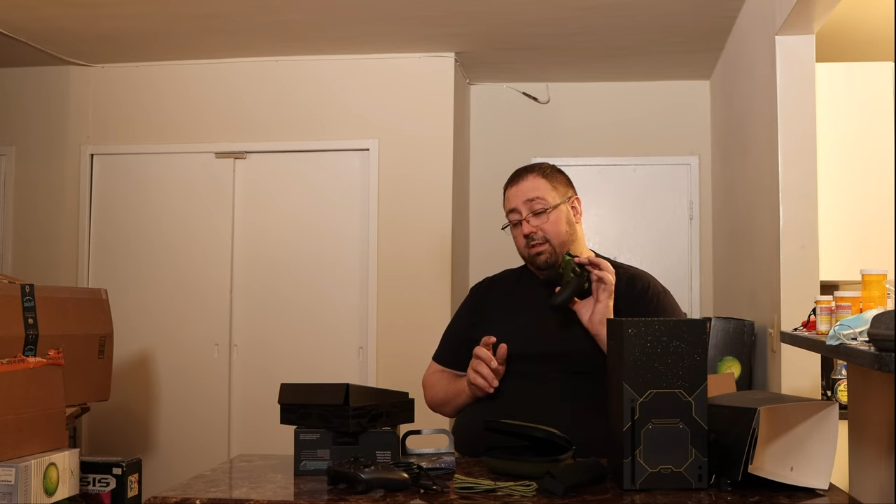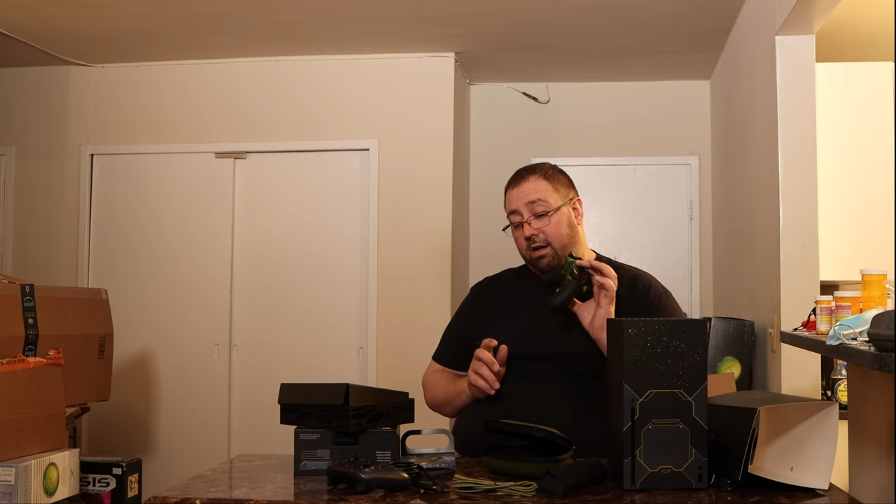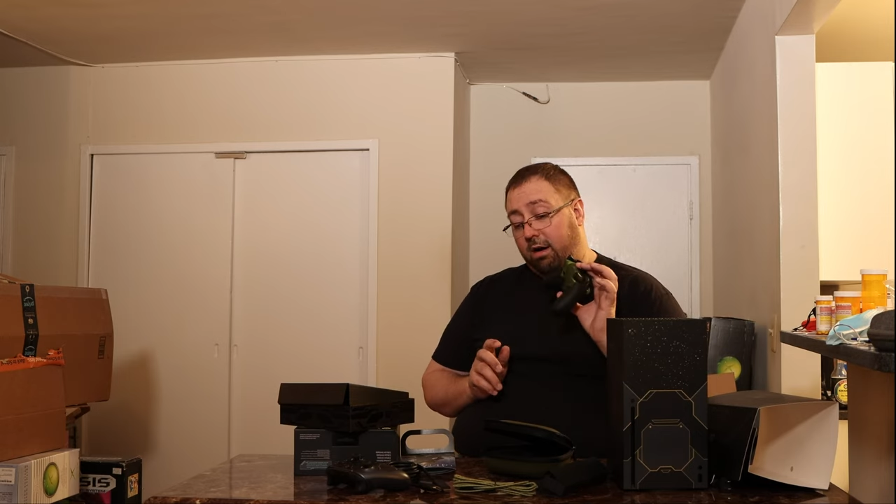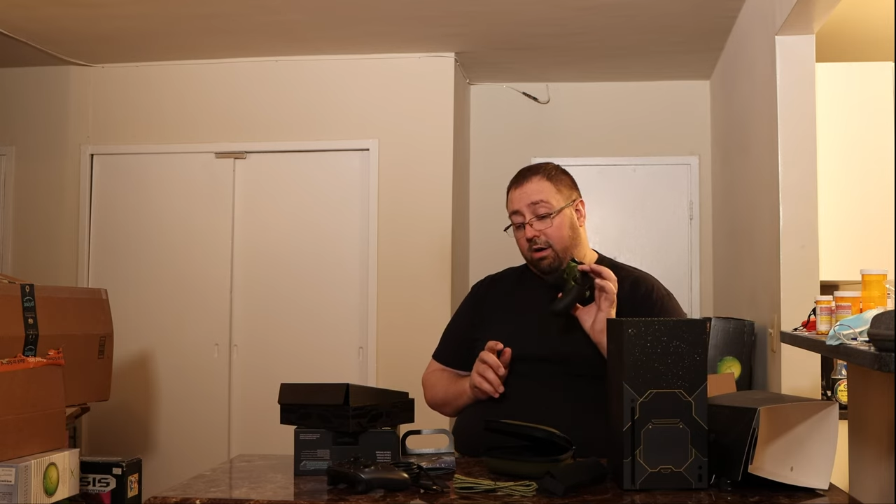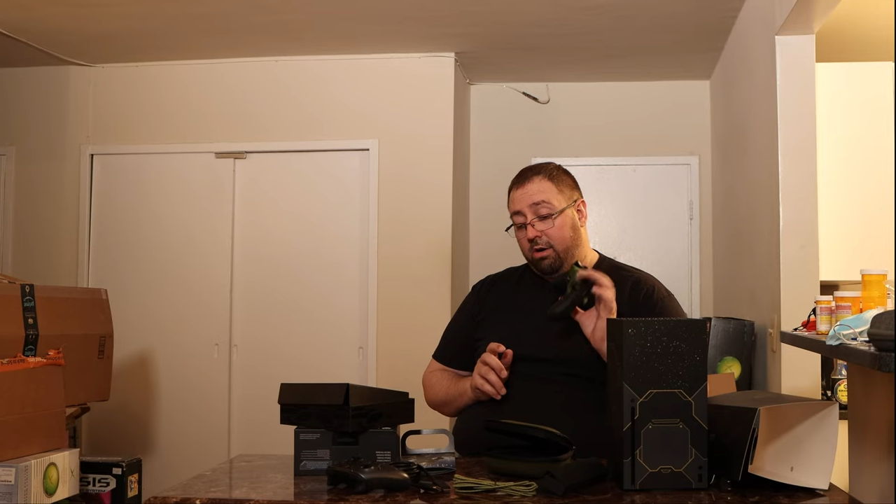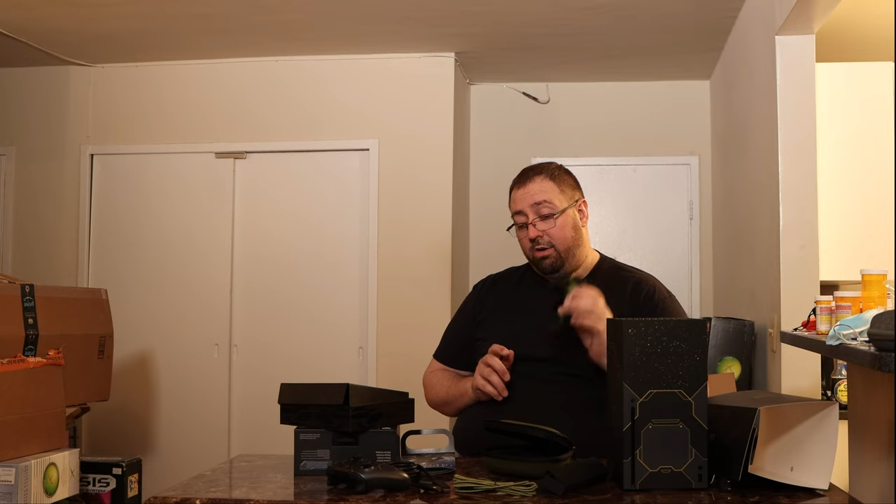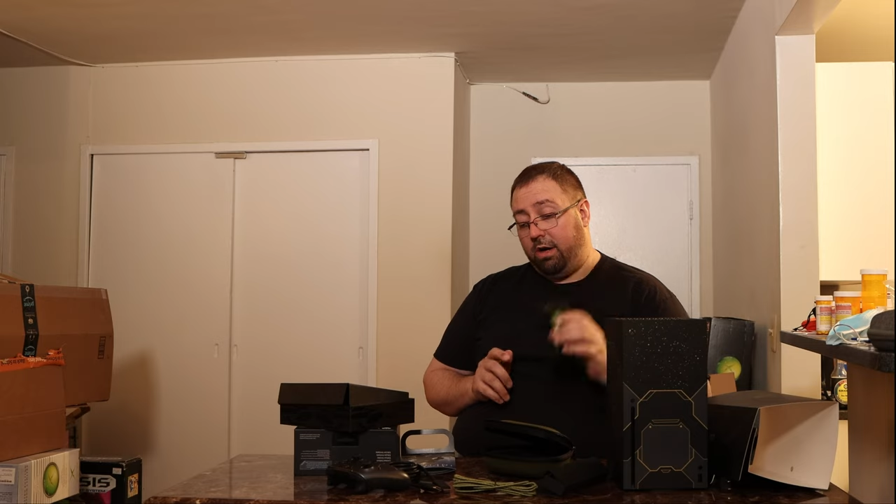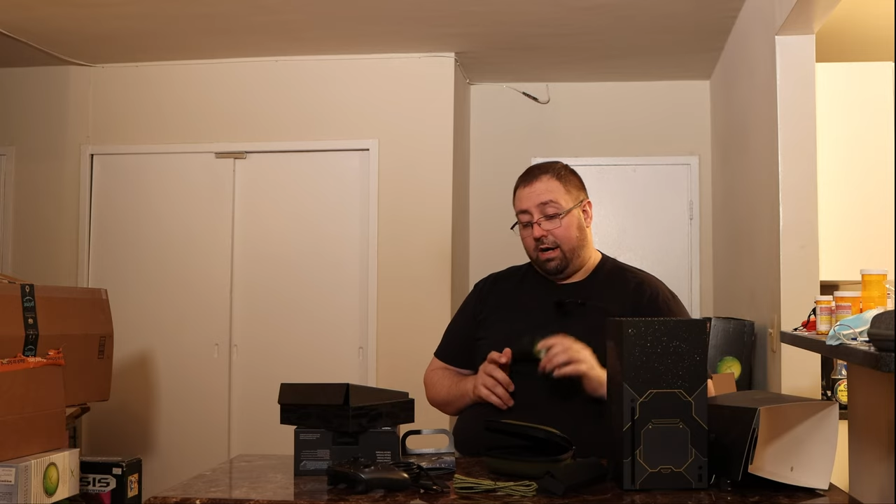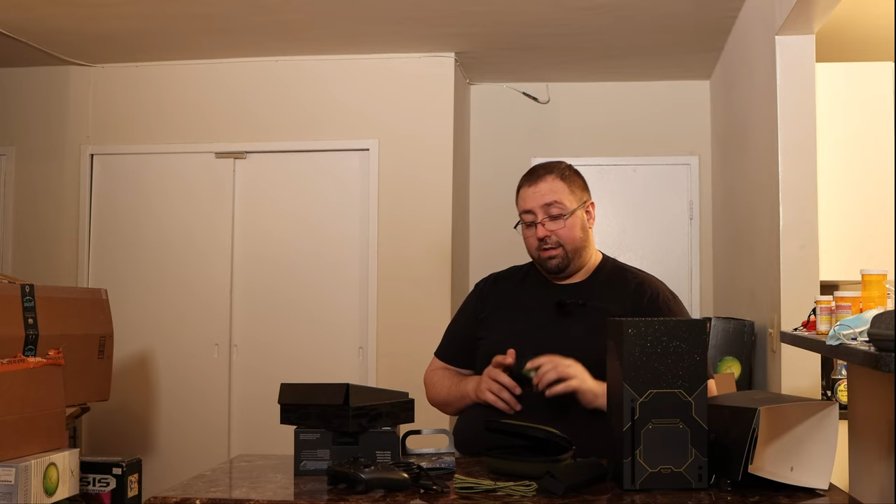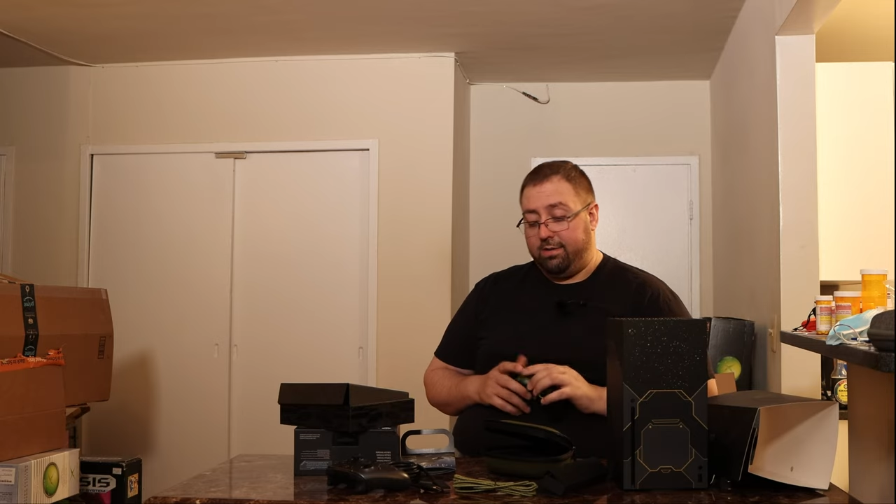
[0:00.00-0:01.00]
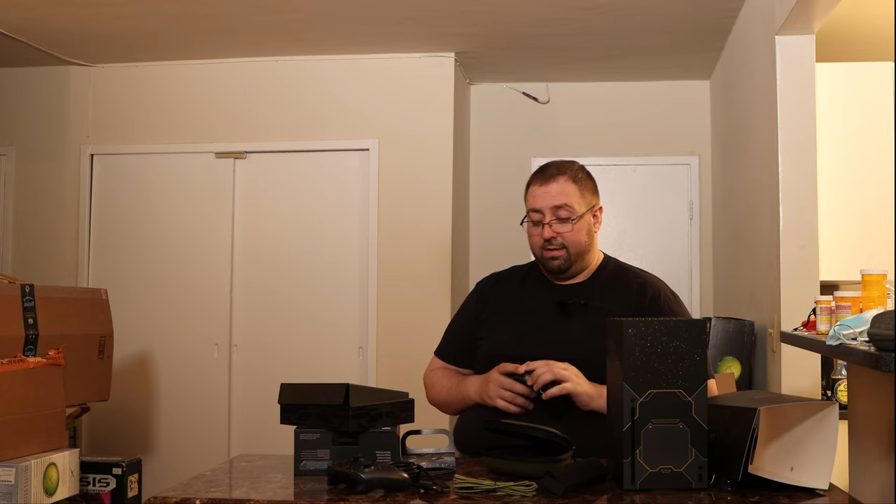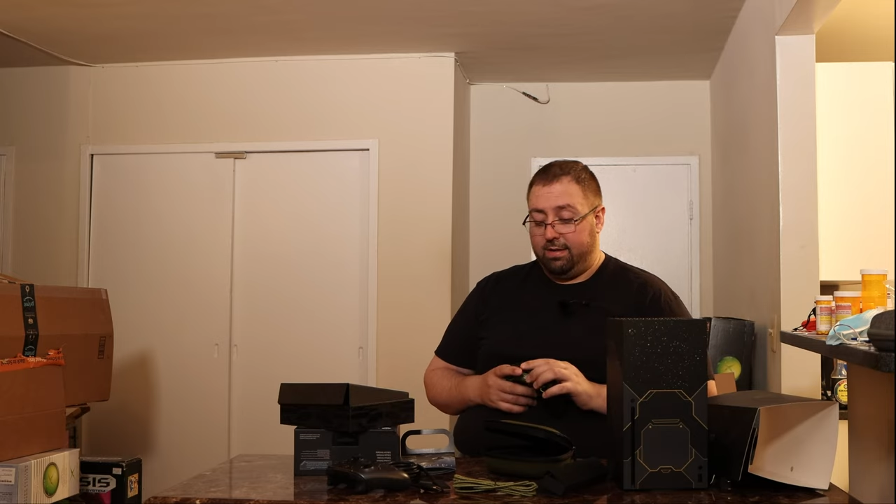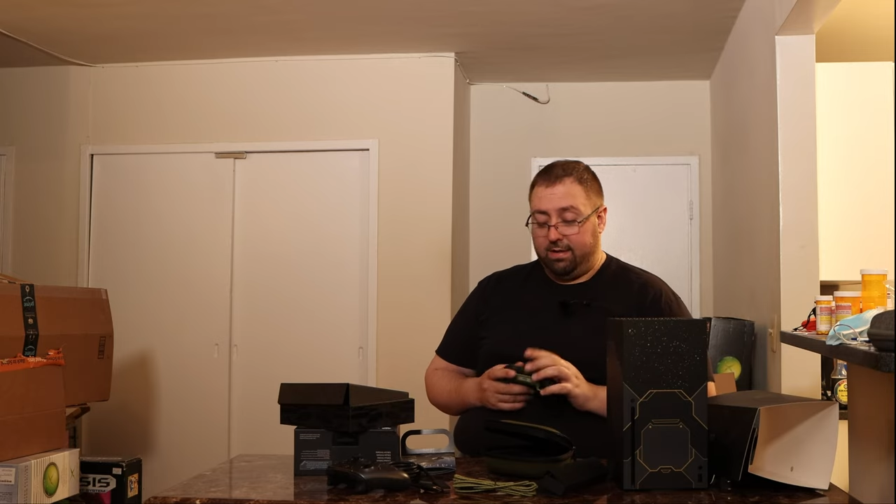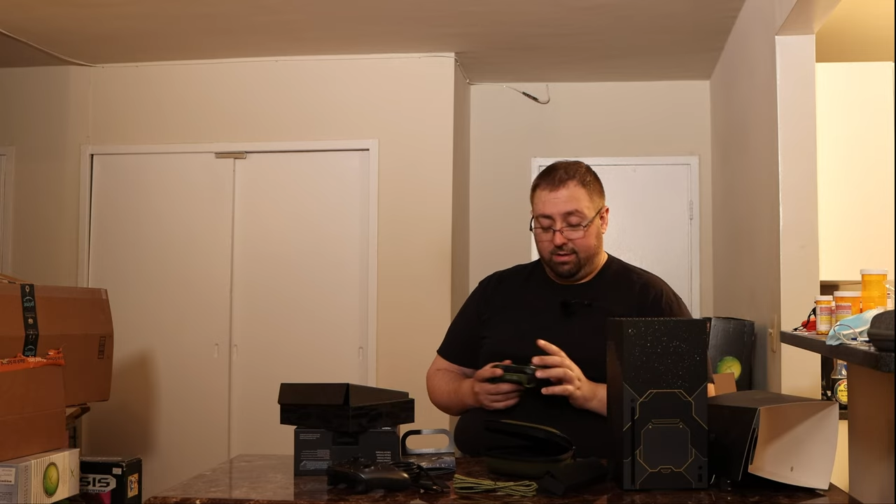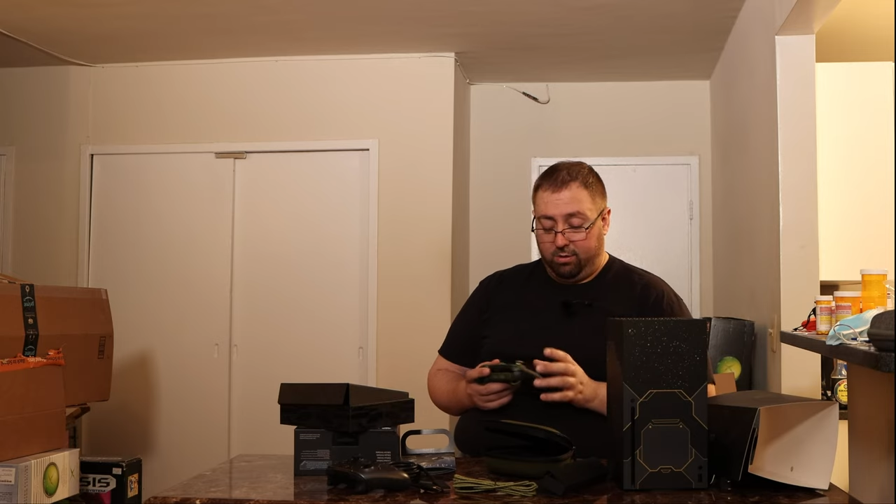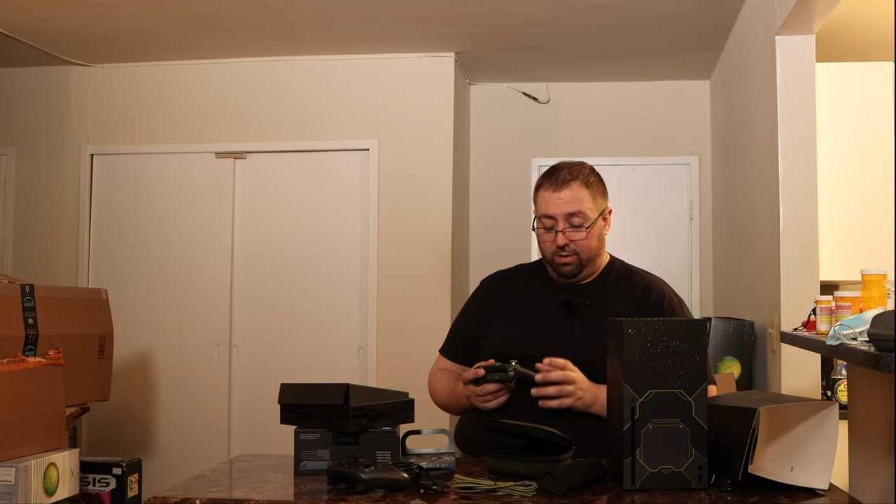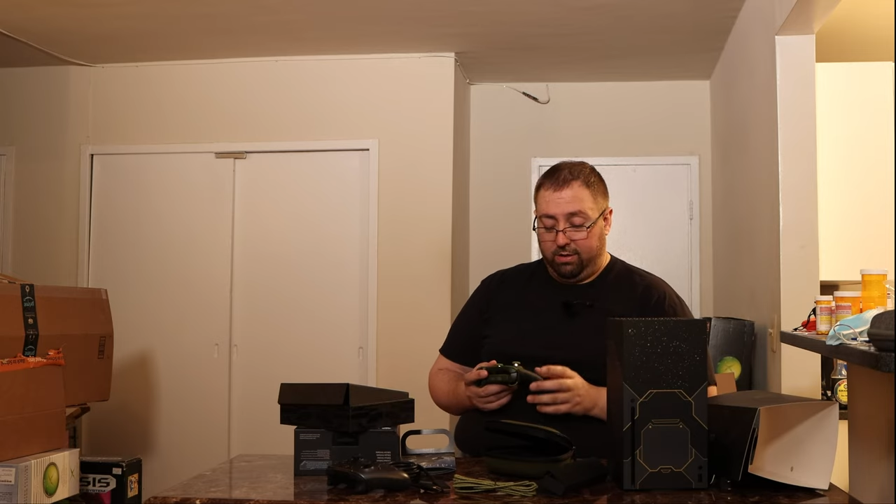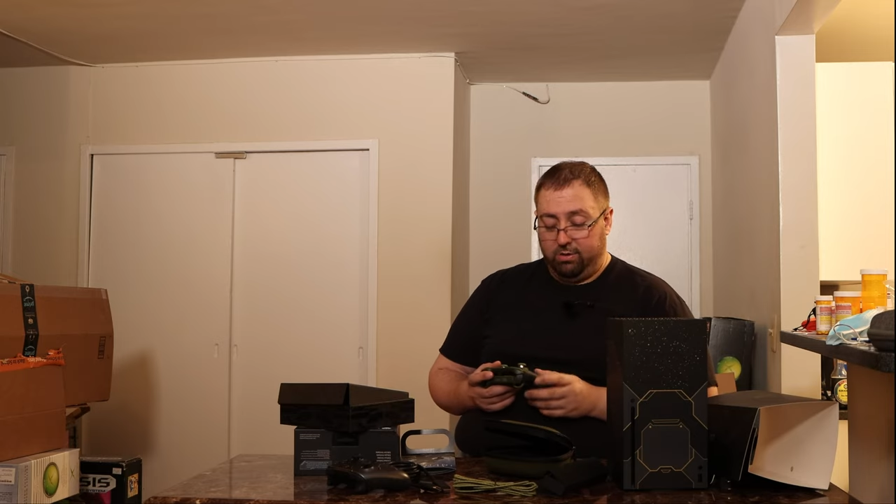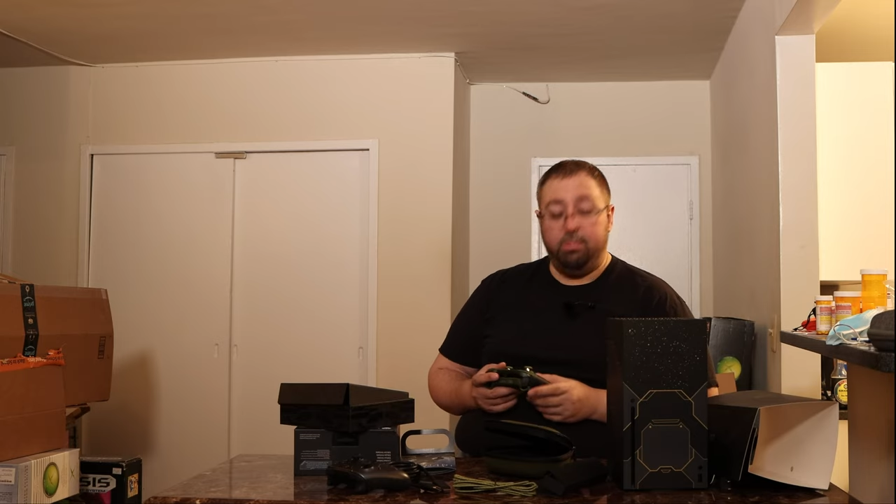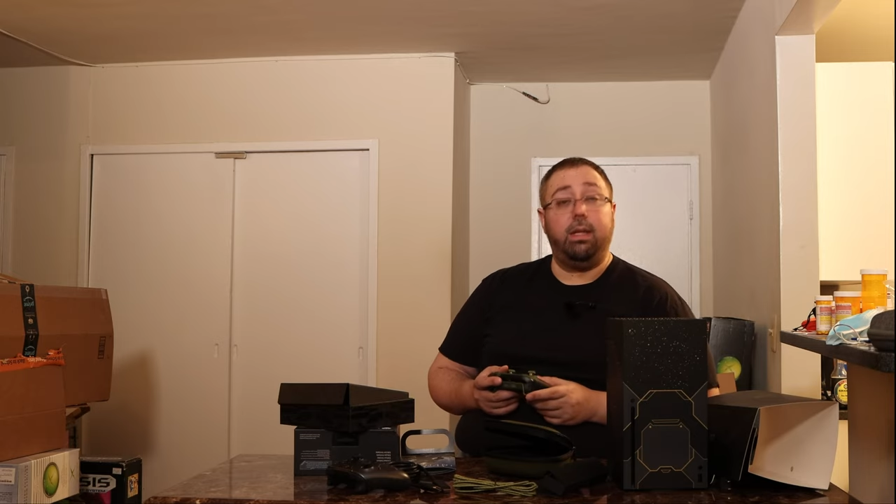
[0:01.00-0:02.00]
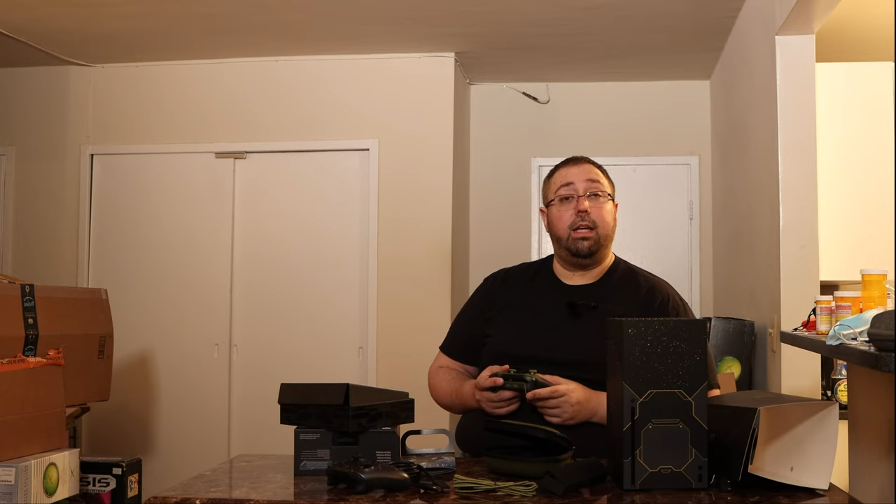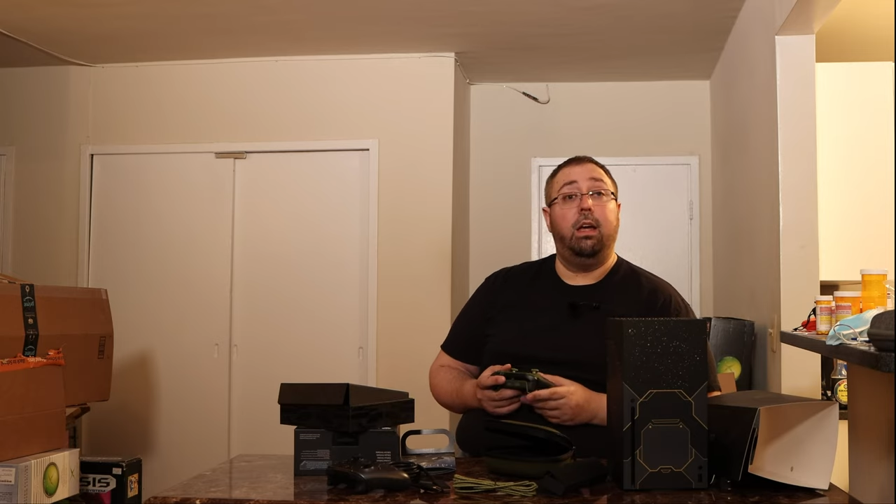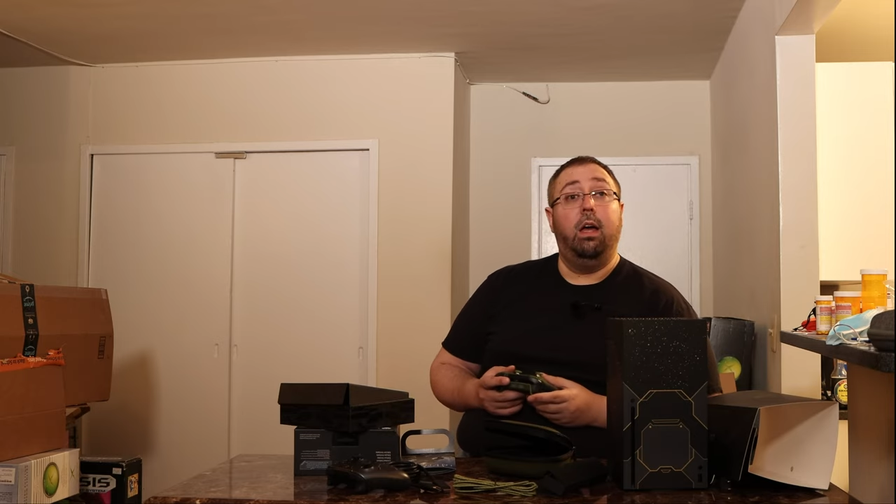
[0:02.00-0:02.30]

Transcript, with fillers: are not uh, going to be